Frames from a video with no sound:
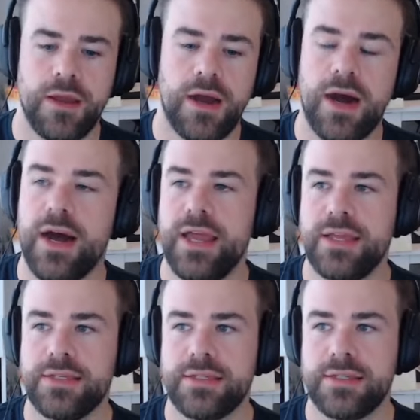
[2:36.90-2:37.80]

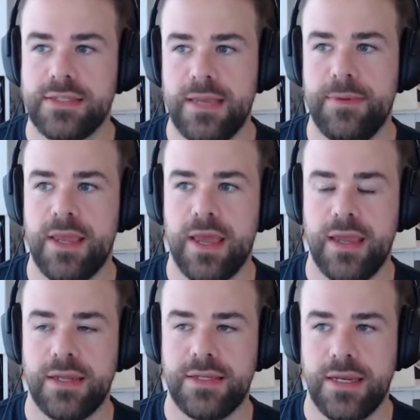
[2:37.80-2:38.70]
highest
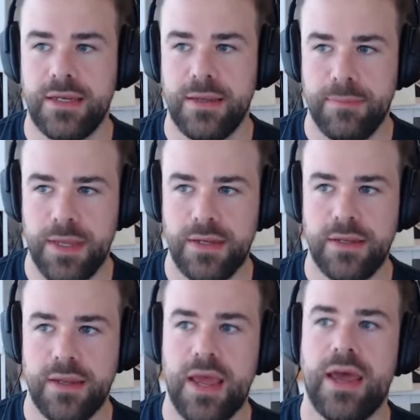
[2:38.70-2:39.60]
CBA attending
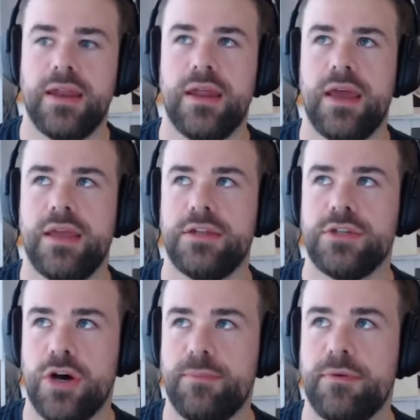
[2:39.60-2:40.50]
mid at a
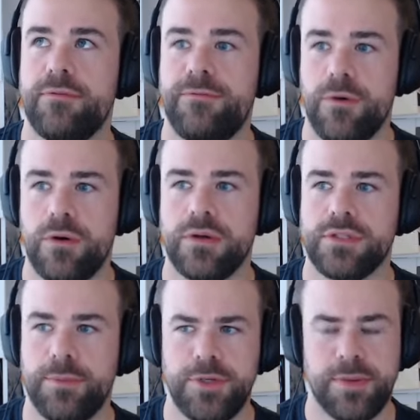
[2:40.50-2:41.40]
top 4
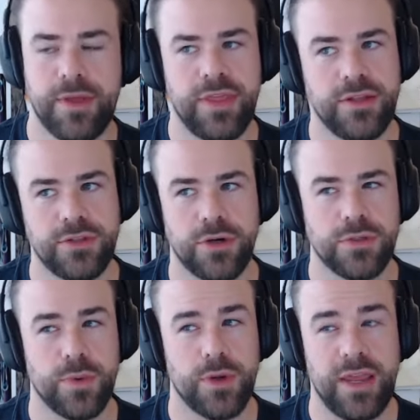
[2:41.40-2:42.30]
stoppage team. I think
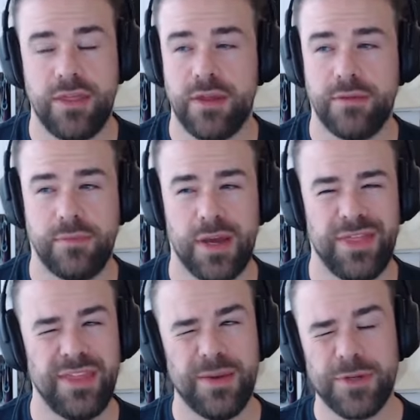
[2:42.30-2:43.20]

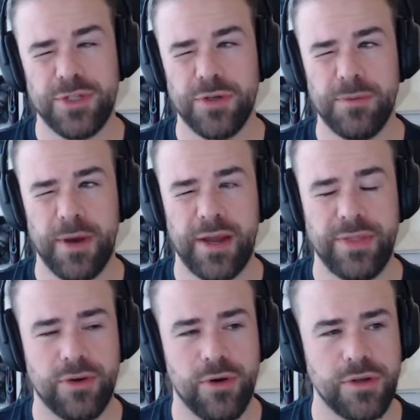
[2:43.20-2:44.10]
they were 2 behind
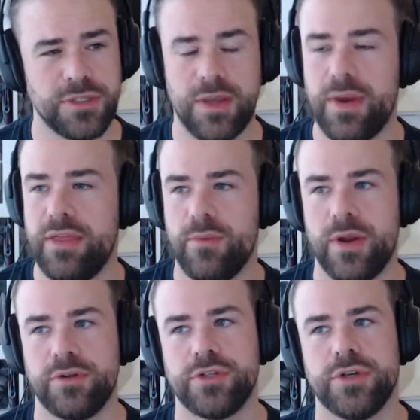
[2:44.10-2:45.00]
the Crows. They were either
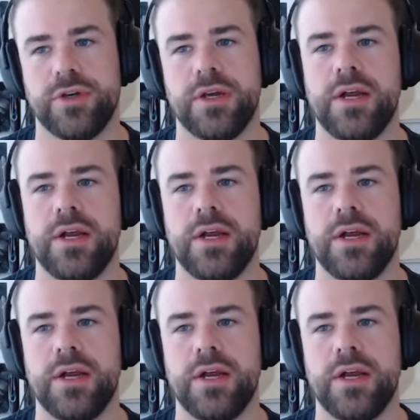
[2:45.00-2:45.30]
1 or 2.